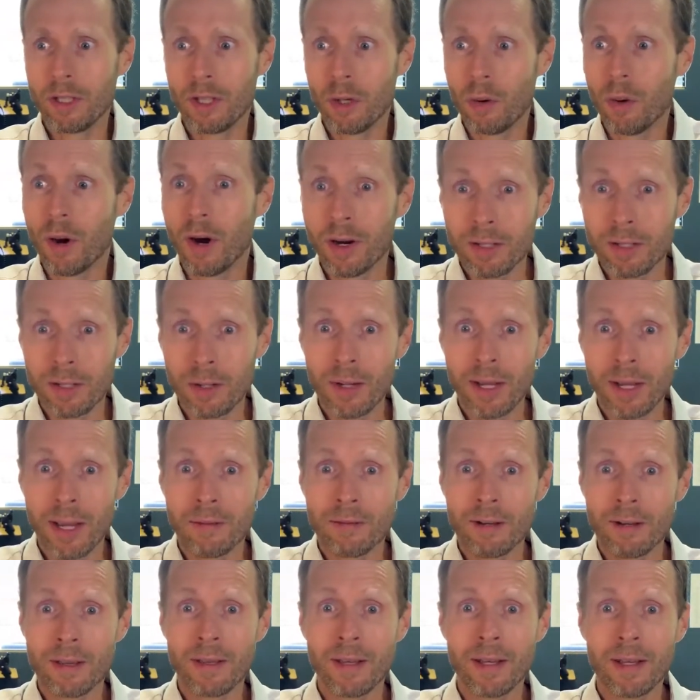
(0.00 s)
you are doing
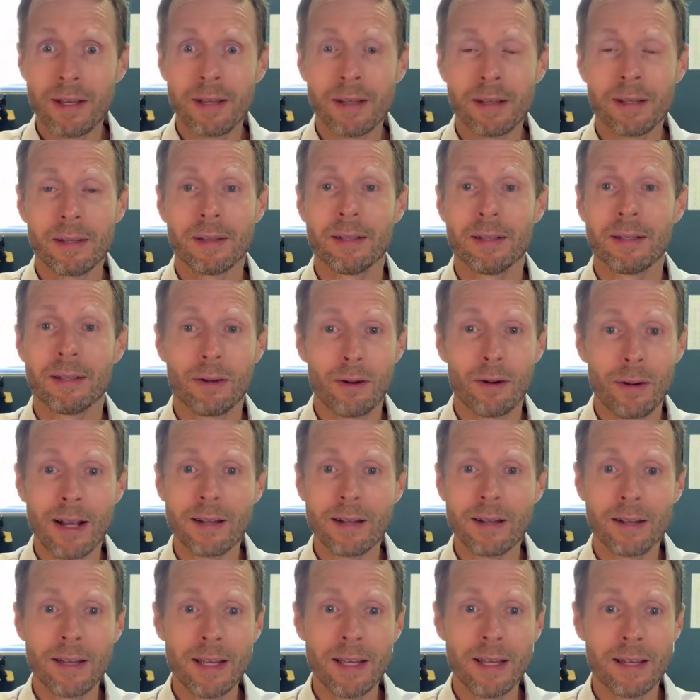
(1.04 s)
everything
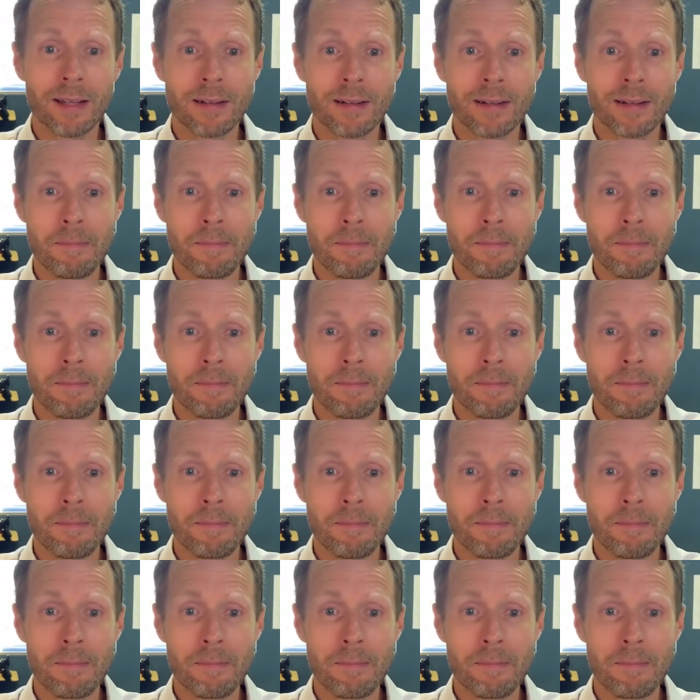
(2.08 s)
correctly,